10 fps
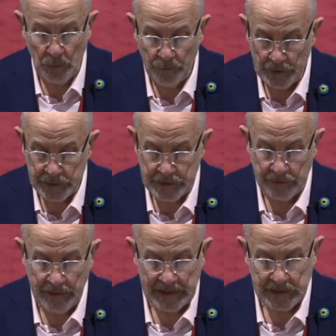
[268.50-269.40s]
move on to
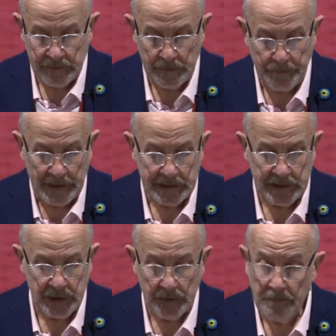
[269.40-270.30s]
the rest of the
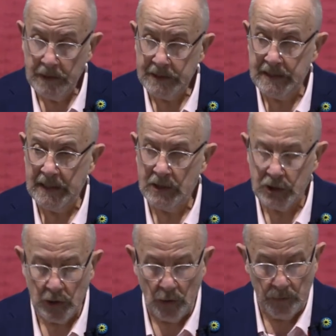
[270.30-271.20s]
passage, you're missing
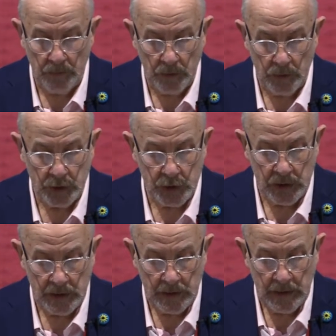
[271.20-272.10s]
so much,